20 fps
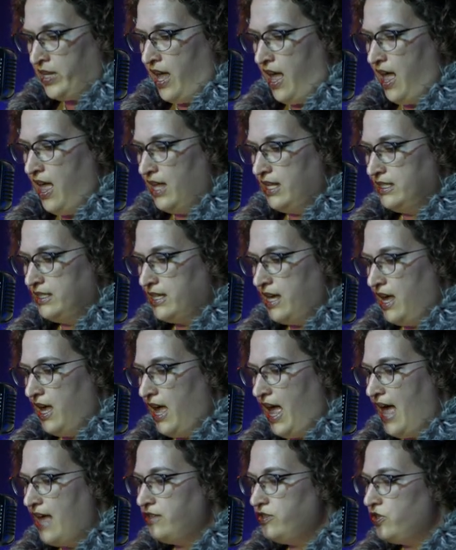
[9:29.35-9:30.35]
And uh,
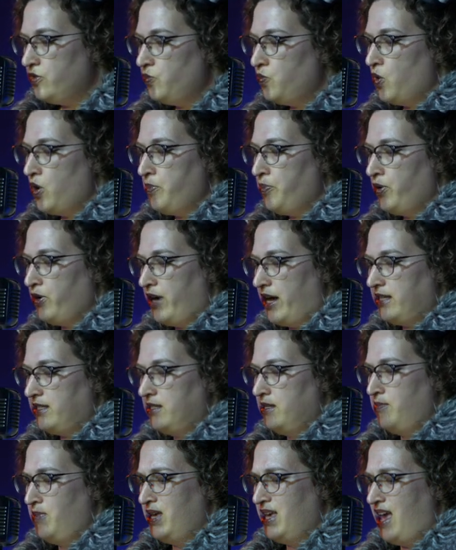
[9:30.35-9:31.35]
as the war progressed,
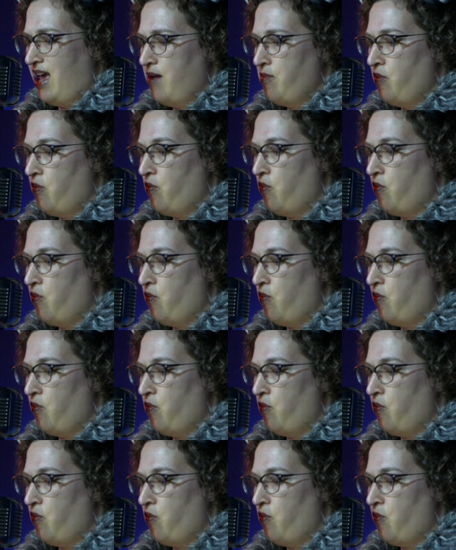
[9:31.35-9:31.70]
he became